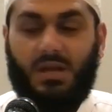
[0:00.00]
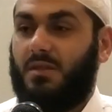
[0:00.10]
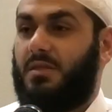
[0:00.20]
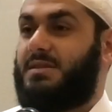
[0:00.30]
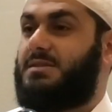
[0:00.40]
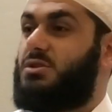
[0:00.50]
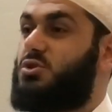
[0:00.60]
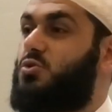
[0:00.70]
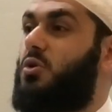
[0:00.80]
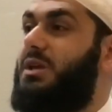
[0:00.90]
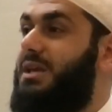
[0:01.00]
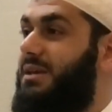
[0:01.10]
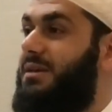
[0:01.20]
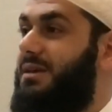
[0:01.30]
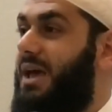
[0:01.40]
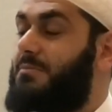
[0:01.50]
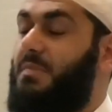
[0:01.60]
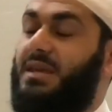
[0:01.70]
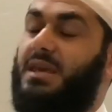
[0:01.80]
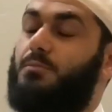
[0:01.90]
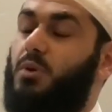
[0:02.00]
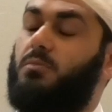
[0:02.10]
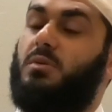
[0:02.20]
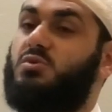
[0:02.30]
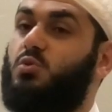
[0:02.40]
that's destroying and making problems